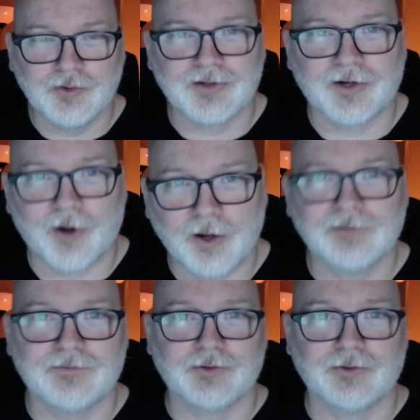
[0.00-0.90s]
on all
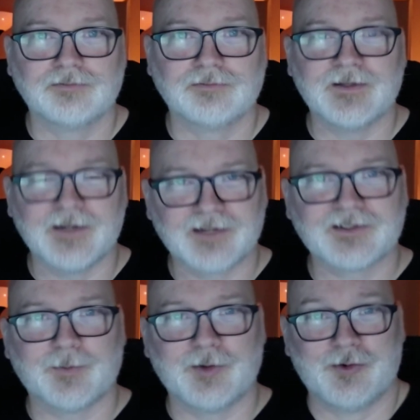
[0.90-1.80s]
of you in the next
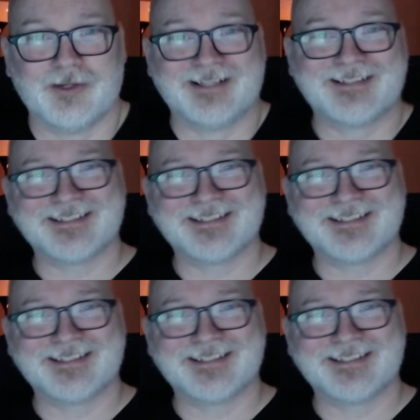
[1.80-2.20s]
coming weeks.